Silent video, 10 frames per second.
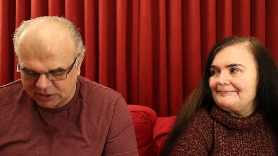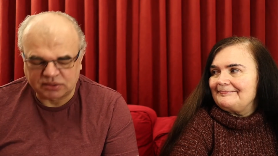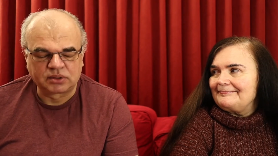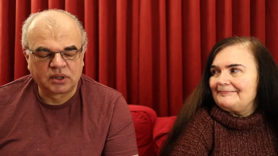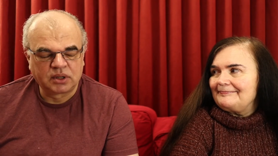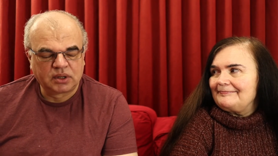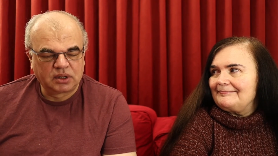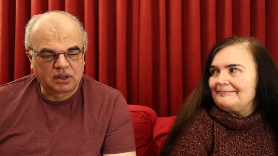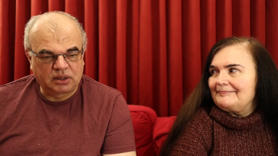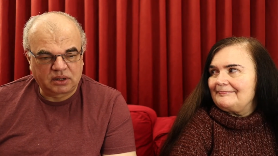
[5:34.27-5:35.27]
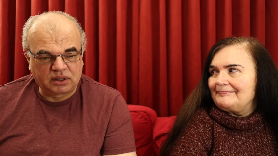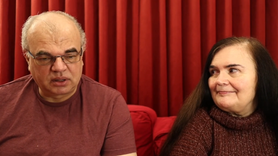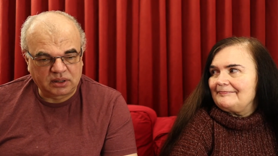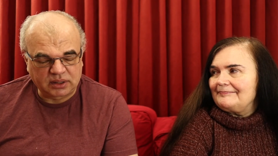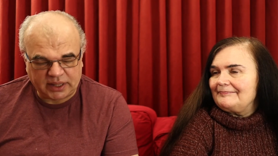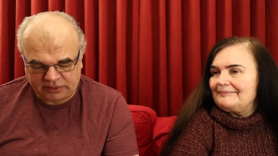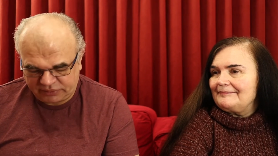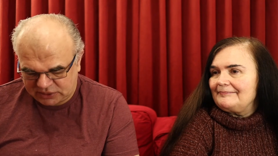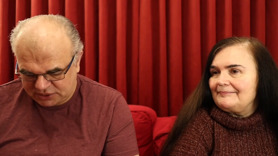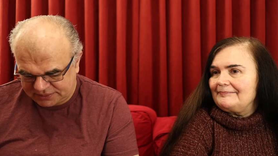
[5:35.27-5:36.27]
Speaker 1: other uh, uh,
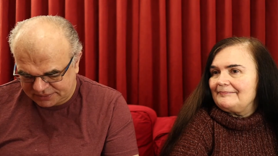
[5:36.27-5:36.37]
languages,